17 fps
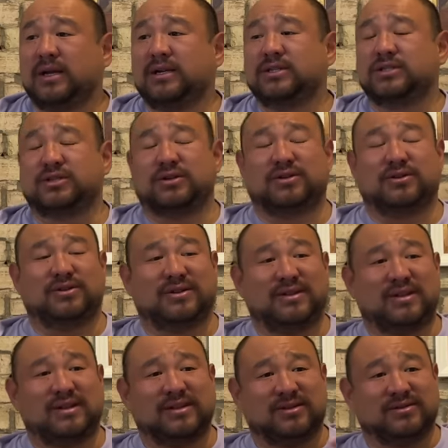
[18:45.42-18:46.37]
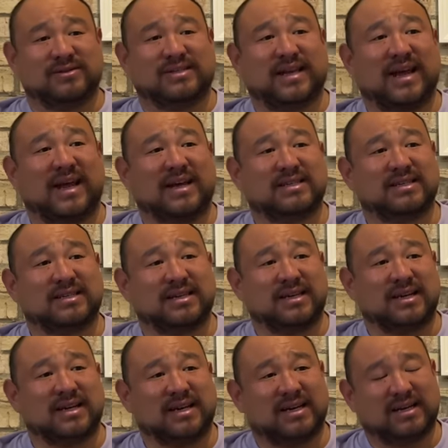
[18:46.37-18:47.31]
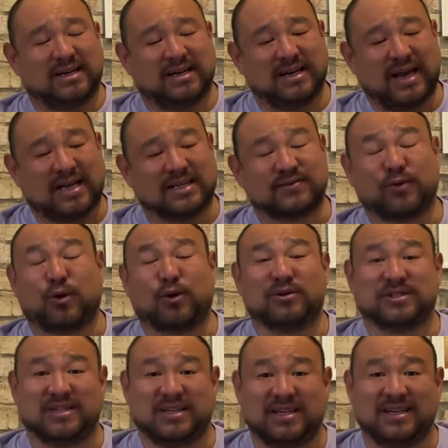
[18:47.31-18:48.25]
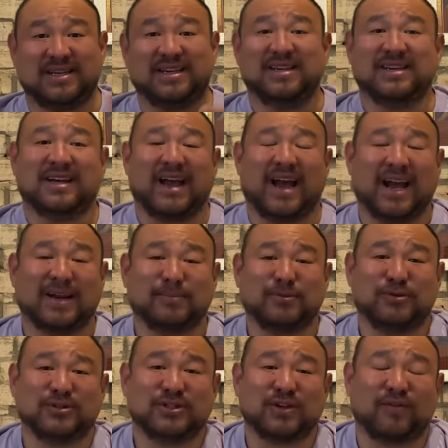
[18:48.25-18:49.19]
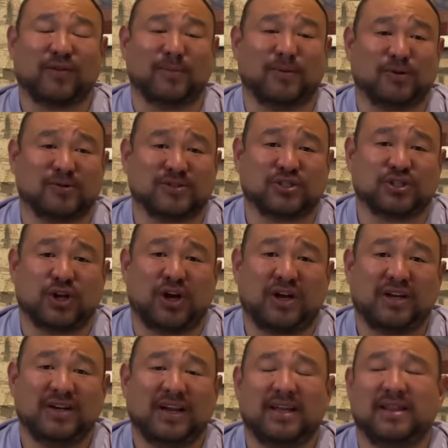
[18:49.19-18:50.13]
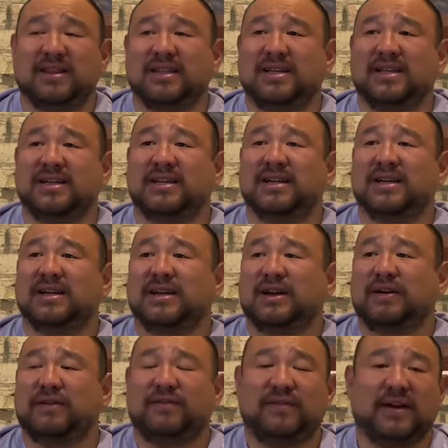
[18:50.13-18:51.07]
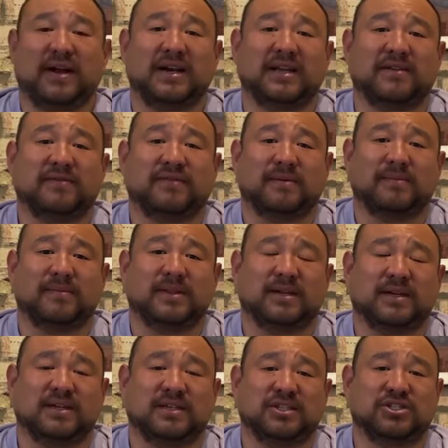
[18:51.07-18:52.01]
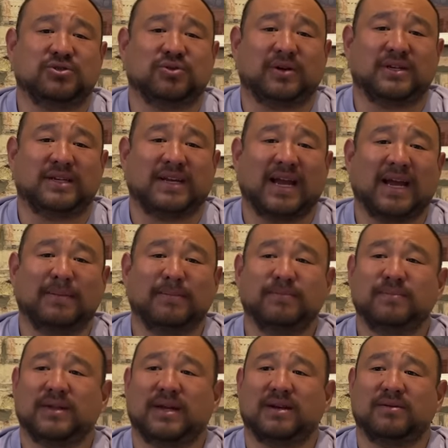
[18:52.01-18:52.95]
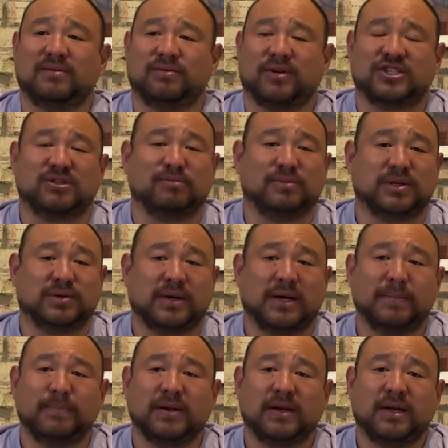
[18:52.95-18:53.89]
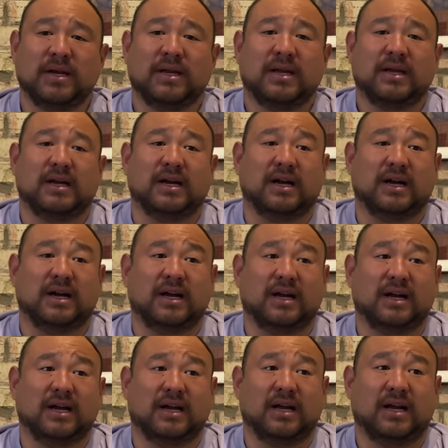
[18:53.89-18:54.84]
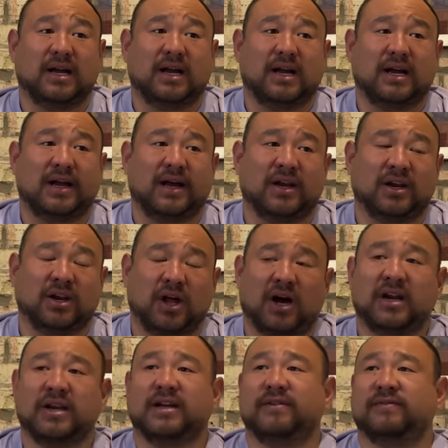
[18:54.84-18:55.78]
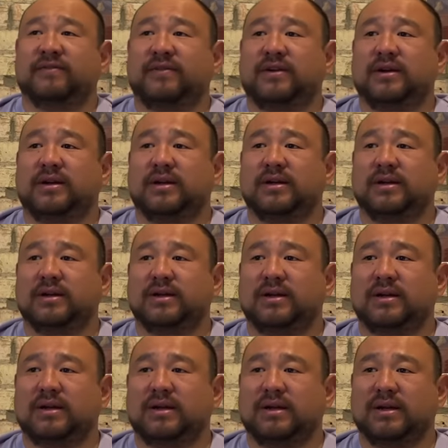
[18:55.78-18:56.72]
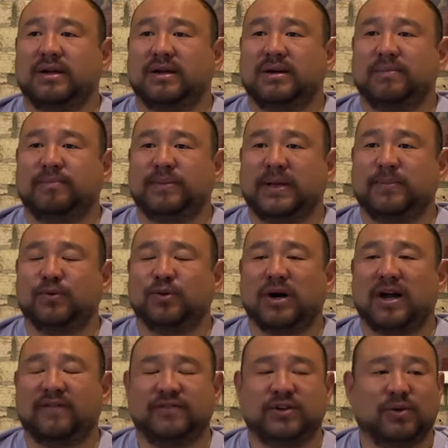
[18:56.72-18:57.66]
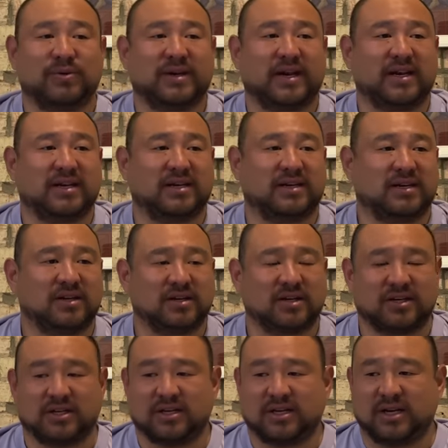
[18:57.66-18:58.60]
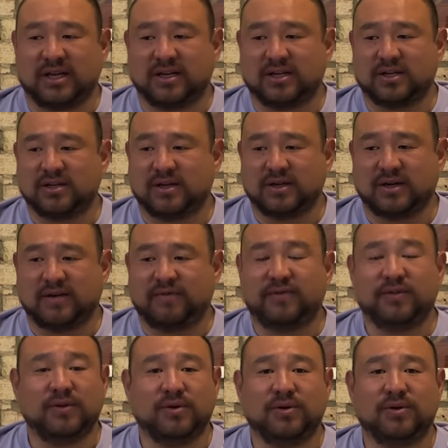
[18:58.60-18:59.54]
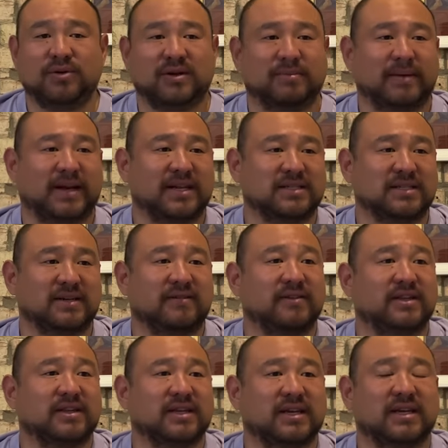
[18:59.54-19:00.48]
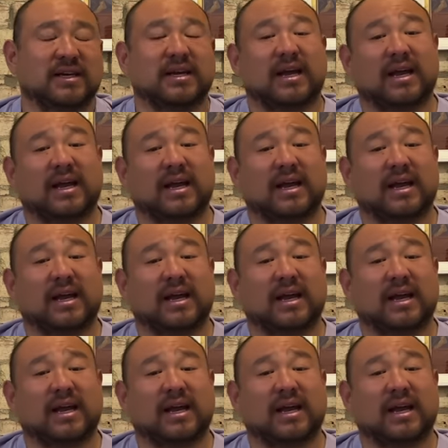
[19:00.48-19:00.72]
So there's that. Uh, as far as the animals from Kherson and the flooding from the destroyed dam that Russia blew up, uh, a lot of people have donated like uh, food and medicine and everything,